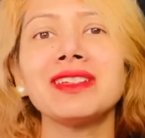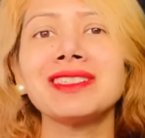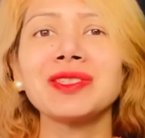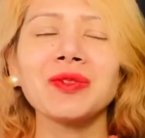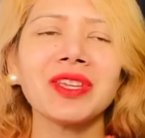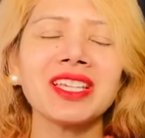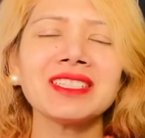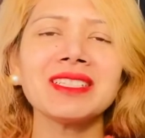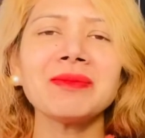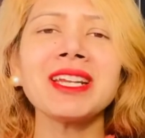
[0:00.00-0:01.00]
is so
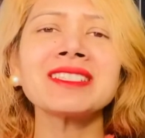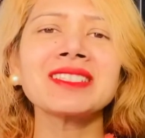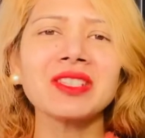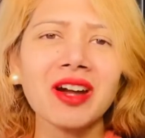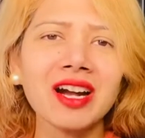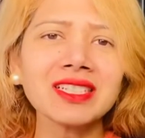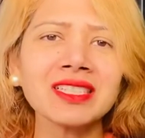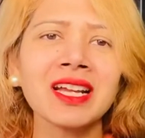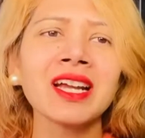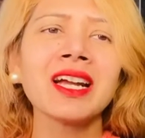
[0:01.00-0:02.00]
easy, but it's not.